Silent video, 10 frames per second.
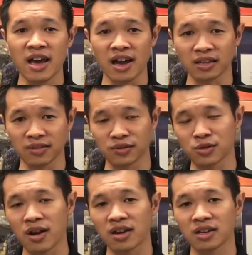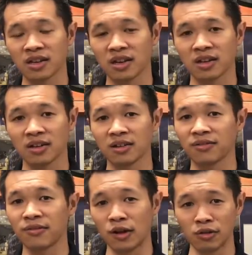active tracking,
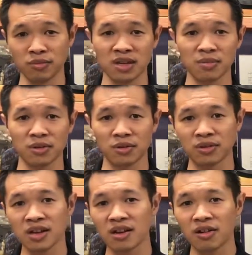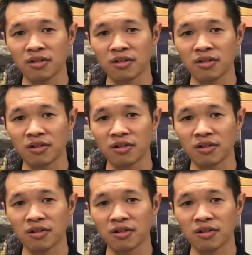follow me mode,